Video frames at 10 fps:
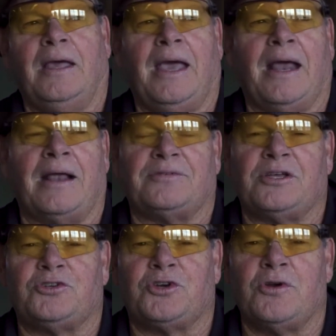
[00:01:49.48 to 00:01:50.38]
And I
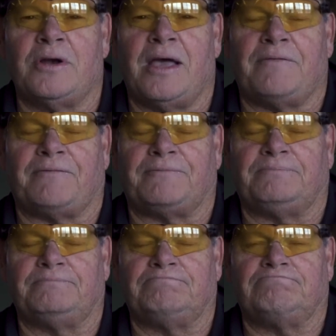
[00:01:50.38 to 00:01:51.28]
said, sure enough,
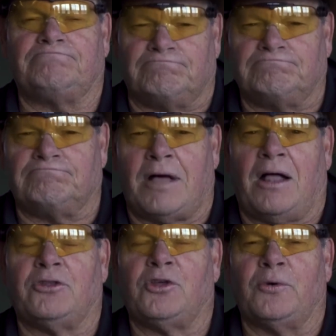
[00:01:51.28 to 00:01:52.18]

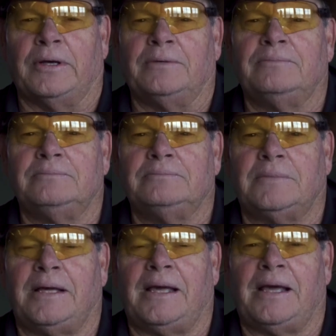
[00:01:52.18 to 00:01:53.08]
I'll do it.
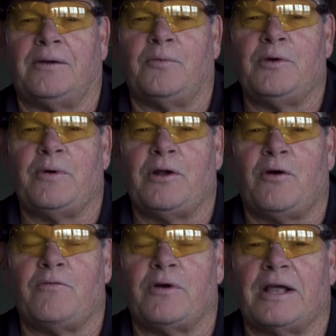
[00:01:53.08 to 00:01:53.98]
And we went
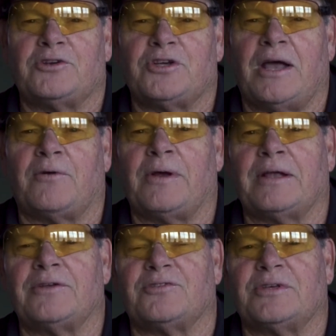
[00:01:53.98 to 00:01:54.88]
over and I shot
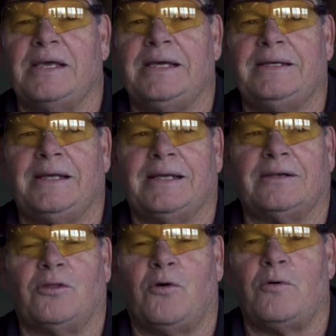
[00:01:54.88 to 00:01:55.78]
around a skeet,
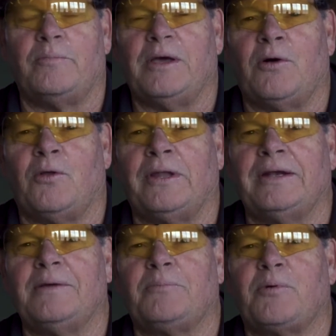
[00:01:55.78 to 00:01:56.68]
and lo and behold, I
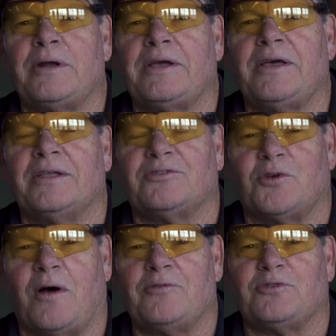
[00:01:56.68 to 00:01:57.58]
did pretty good.
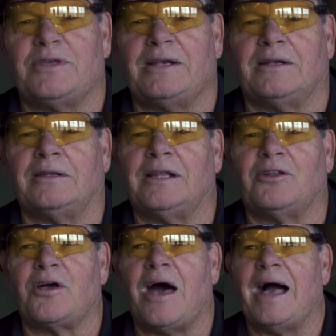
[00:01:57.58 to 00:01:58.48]
So I was getting a
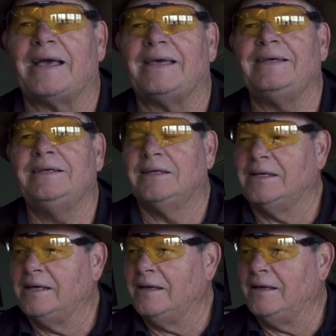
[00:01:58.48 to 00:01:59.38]
little cocky.
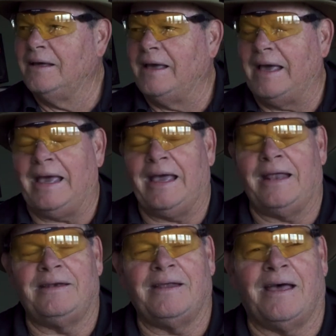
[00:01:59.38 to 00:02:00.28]

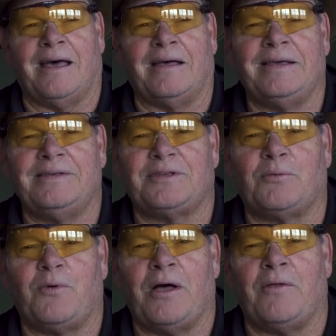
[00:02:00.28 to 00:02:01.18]
And he
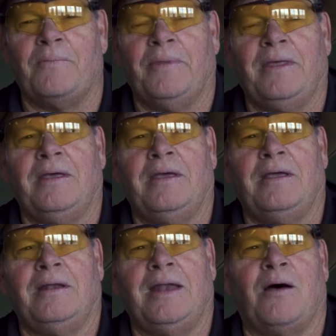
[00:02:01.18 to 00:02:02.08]
said, well,
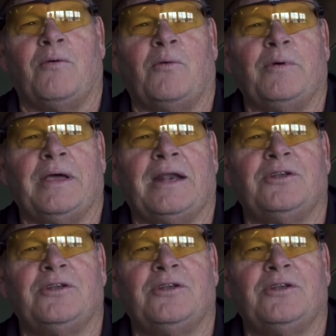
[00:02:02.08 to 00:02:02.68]
now what we got